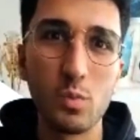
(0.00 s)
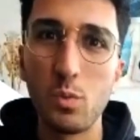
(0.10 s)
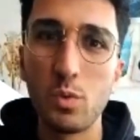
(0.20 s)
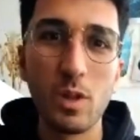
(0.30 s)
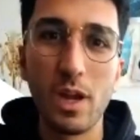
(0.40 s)
We
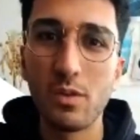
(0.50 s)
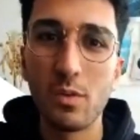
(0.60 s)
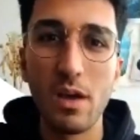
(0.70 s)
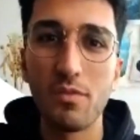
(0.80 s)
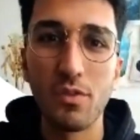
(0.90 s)
would like to
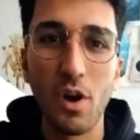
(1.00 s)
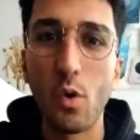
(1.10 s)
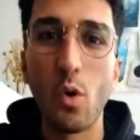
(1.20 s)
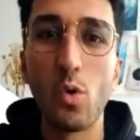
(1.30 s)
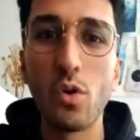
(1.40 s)
have
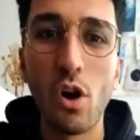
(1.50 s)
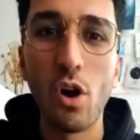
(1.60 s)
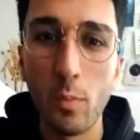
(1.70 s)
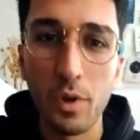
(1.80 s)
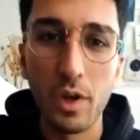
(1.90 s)
our own
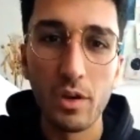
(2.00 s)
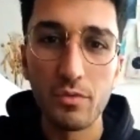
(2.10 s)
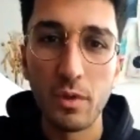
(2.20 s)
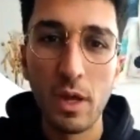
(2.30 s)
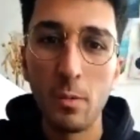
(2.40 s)
army
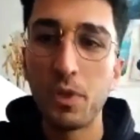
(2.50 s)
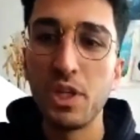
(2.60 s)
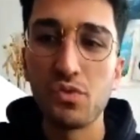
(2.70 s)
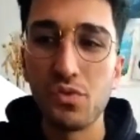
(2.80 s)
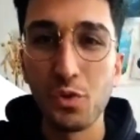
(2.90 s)
of
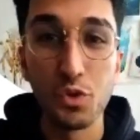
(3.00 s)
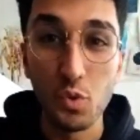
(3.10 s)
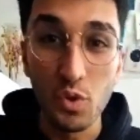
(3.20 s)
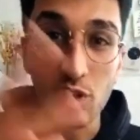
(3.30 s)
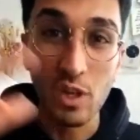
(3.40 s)
peaceful
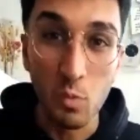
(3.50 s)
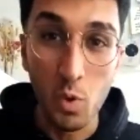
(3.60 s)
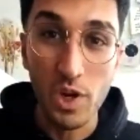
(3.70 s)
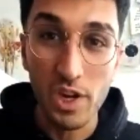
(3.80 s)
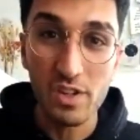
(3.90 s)
unity
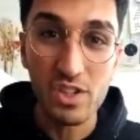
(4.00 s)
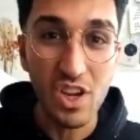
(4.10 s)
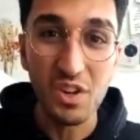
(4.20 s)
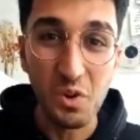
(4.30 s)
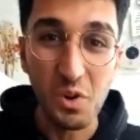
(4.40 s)
warriors,
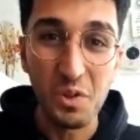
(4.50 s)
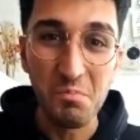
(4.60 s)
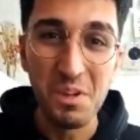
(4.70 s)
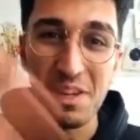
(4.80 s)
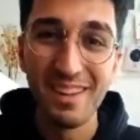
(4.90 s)
I call them.